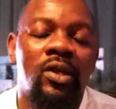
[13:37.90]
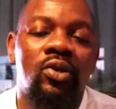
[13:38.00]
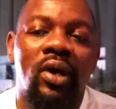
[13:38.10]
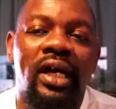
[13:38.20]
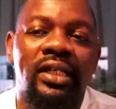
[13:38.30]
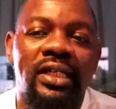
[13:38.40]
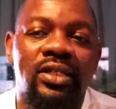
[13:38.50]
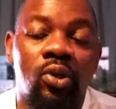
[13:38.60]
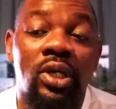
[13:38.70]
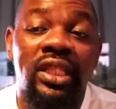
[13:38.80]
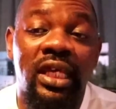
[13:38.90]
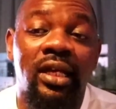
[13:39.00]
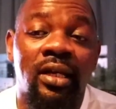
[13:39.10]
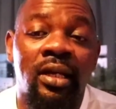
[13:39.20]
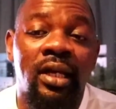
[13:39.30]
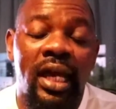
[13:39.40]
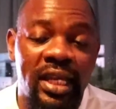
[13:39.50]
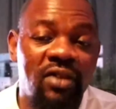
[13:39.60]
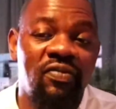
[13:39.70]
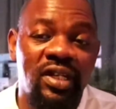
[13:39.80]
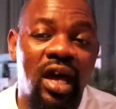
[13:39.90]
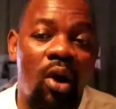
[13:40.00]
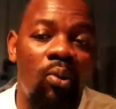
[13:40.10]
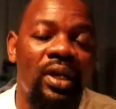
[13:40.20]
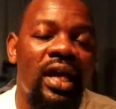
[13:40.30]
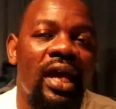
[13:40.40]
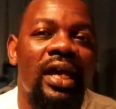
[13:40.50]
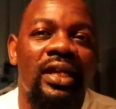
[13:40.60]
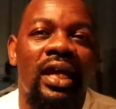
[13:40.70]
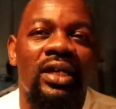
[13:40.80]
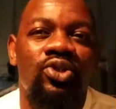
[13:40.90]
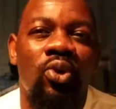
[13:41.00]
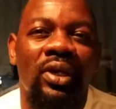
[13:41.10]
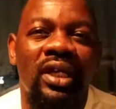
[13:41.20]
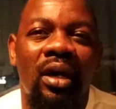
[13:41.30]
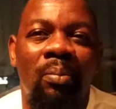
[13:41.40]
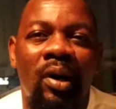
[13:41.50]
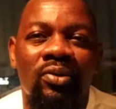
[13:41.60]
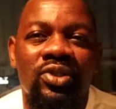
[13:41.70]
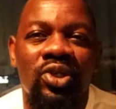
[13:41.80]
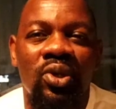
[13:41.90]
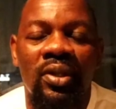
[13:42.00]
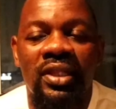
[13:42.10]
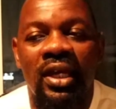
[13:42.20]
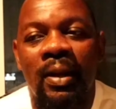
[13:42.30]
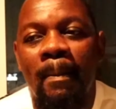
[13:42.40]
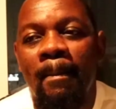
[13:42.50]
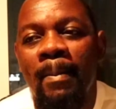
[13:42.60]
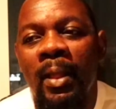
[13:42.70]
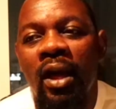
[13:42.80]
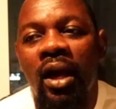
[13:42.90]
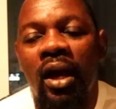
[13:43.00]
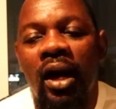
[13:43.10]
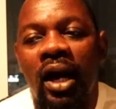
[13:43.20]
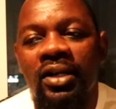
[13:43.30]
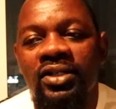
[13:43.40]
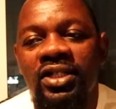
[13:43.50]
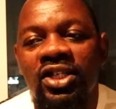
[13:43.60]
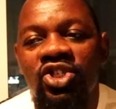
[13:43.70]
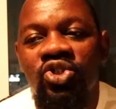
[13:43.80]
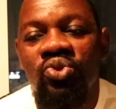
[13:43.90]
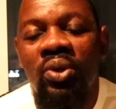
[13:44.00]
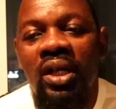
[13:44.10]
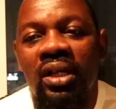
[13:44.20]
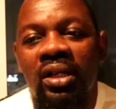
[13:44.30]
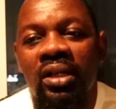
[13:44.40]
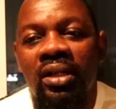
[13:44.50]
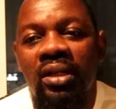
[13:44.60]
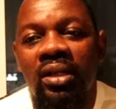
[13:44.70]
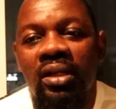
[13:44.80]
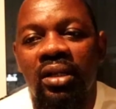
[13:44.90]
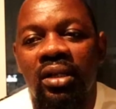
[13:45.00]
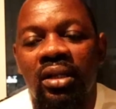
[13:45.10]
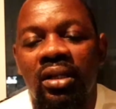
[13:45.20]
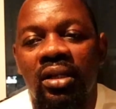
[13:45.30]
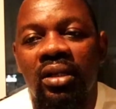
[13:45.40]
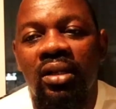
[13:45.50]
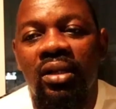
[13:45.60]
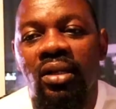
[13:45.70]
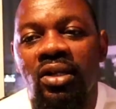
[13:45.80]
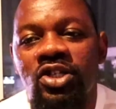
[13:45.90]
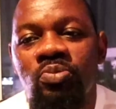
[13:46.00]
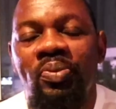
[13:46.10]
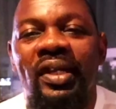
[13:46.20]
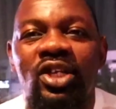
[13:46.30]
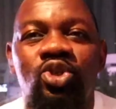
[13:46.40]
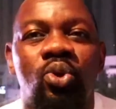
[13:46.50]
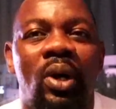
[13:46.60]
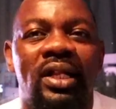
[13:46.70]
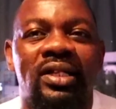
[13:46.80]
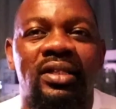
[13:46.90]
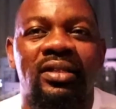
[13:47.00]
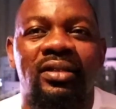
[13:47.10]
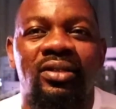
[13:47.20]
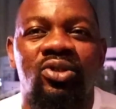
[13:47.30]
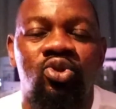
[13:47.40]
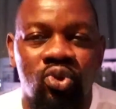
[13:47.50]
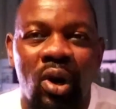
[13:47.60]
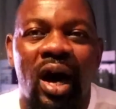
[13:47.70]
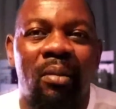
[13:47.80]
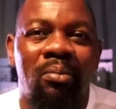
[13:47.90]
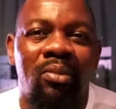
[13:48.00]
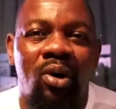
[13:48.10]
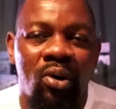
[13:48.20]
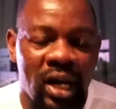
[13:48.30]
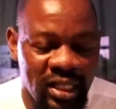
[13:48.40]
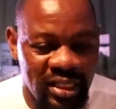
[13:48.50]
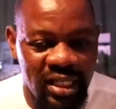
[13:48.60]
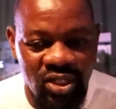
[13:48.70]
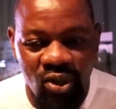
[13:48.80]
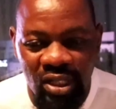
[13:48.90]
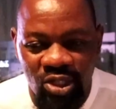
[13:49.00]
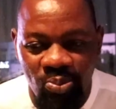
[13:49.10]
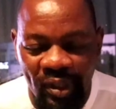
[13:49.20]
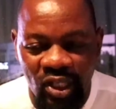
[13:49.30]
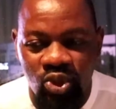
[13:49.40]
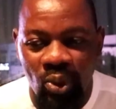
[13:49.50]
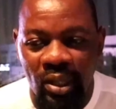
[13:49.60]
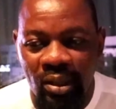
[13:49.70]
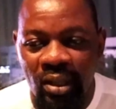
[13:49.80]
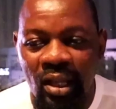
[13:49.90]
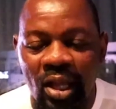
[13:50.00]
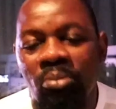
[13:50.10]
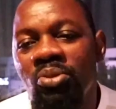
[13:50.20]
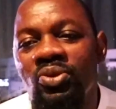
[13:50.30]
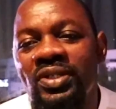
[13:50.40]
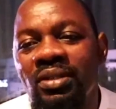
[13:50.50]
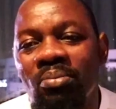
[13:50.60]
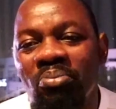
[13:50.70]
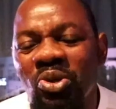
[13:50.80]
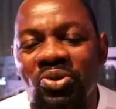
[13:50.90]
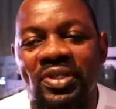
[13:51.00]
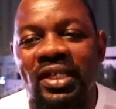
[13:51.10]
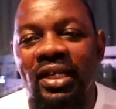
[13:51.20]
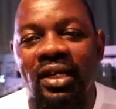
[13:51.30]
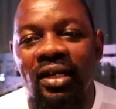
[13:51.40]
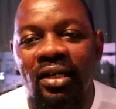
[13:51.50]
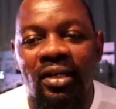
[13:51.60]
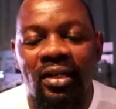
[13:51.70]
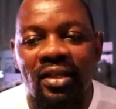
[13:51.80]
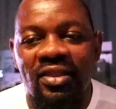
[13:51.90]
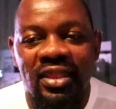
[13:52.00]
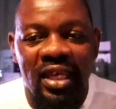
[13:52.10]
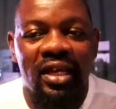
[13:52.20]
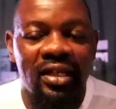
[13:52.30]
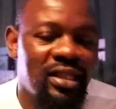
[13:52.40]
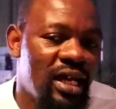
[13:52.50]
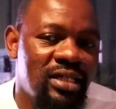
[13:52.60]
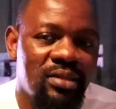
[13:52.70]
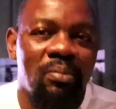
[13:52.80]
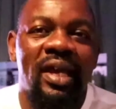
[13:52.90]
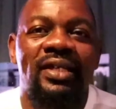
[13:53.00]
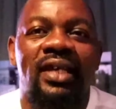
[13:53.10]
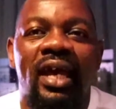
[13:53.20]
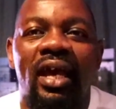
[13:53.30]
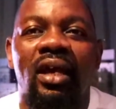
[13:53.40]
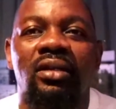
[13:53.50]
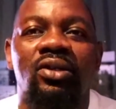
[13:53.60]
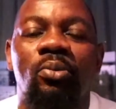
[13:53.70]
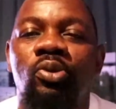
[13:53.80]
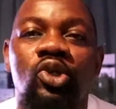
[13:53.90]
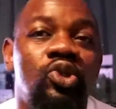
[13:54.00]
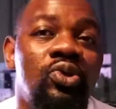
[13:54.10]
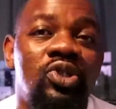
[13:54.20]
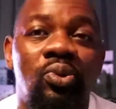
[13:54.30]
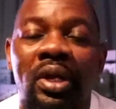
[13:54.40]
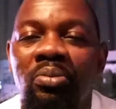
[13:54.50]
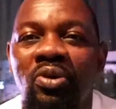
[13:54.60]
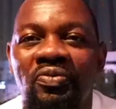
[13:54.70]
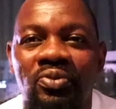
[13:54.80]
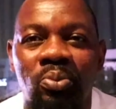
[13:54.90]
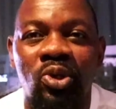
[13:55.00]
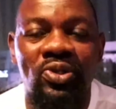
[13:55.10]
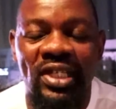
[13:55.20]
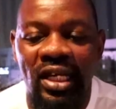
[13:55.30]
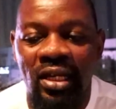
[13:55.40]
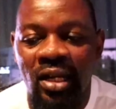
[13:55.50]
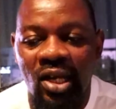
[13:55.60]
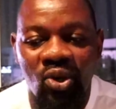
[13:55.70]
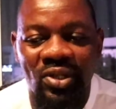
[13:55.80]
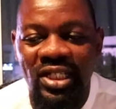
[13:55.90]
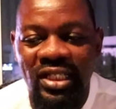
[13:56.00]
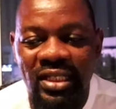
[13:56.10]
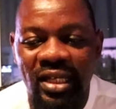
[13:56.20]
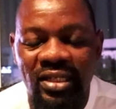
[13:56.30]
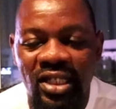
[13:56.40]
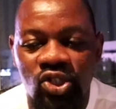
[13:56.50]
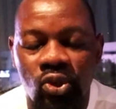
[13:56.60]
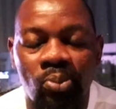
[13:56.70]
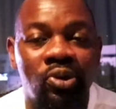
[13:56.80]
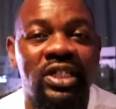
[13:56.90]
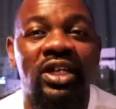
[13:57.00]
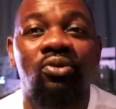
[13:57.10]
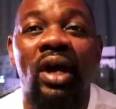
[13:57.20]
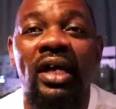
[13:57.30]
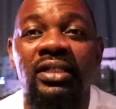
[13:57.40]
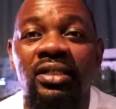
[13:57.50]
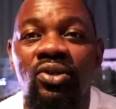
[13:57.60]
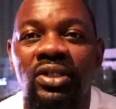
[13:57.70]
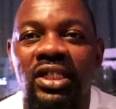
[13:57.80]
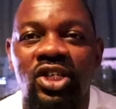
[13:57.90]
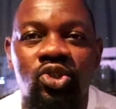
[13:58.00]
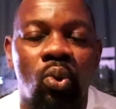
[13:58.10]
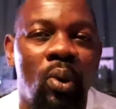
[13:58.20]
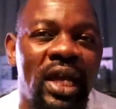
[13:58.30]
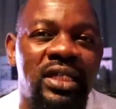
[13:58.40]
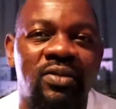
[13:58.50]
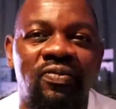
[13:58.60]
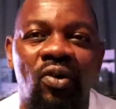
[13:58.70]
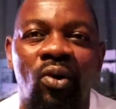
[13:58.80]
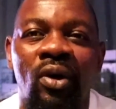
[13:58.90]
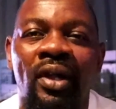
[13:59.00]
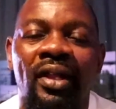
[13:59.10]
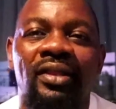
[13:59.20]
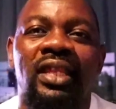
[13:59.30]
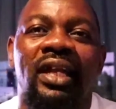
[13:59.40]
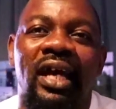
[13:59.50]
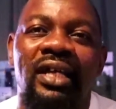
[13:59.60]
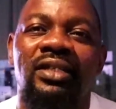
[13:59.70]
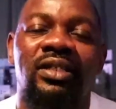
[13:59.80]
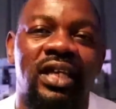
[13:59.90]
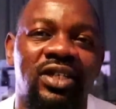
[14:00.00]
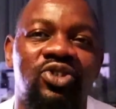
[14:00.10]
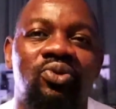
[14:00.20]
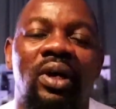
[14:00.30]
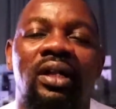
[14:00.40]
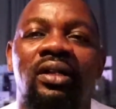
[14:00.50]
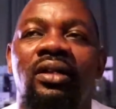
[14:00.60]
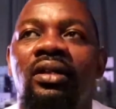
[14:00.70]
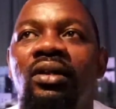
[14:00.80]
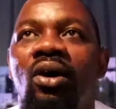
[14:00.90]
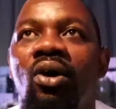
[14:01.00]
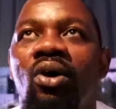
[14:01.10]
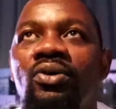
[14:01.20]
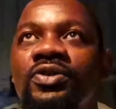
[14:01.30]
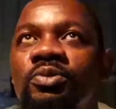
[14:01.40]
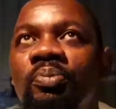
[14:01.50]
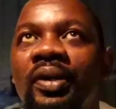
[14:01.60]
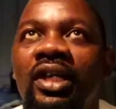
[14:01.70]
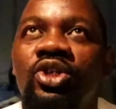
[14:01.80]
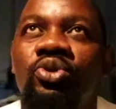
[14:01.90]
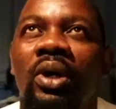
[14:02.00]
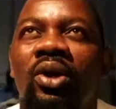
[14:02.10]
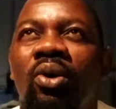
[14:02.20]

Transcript: you know, and it's a good thing. And even now, when I had her talking about, you know, the ancestral spiritual drum or ancestral spiritual music thing that makes her, you know, produce great music, because she said she's not pressurized, you know, she has to wait for that ancestral or spiritual,